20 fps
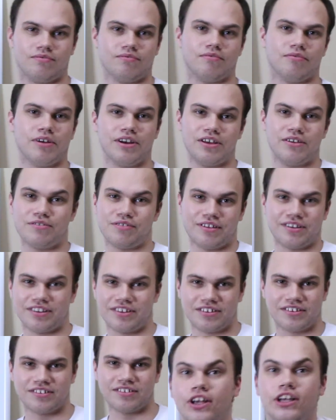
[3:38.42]
What do you
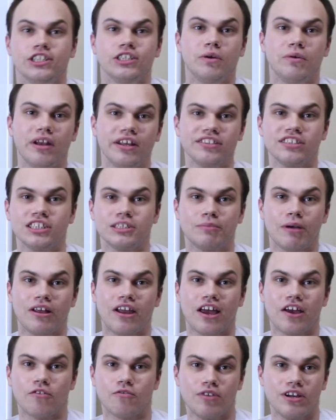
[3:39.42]
think? So it doesn't smell
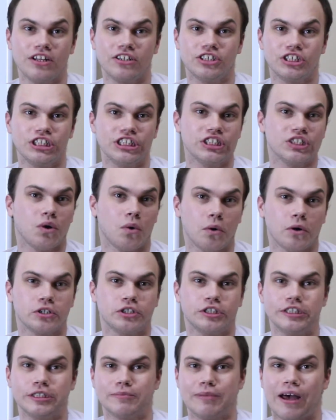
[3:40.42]
like real cheese or
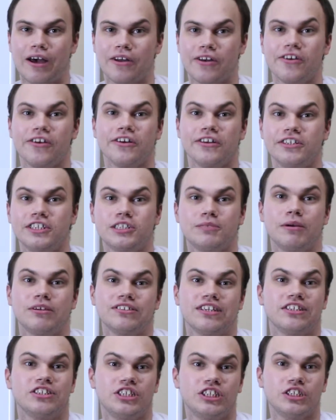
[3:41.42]
cheese powder, it just smells
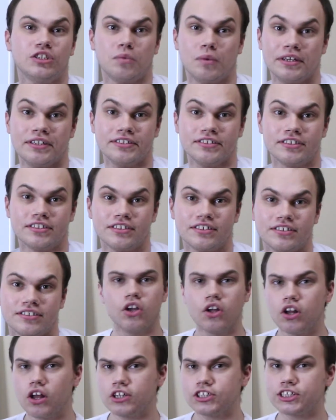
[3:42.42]
like Cheese Whiz.
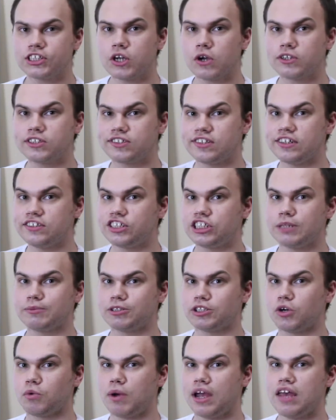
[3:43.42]
You'll also notice these chips
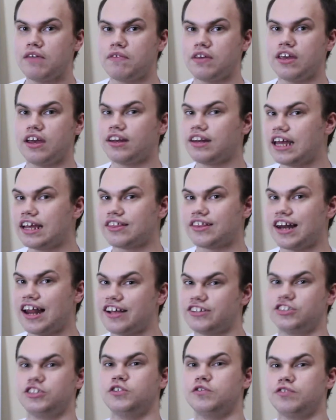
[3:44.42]
are wavy, unlike the
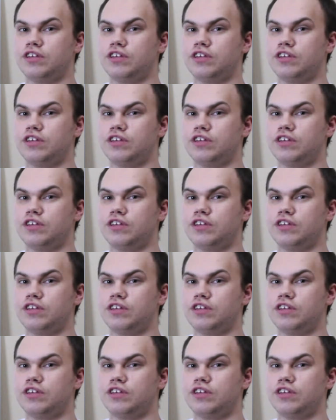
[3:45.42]
last 2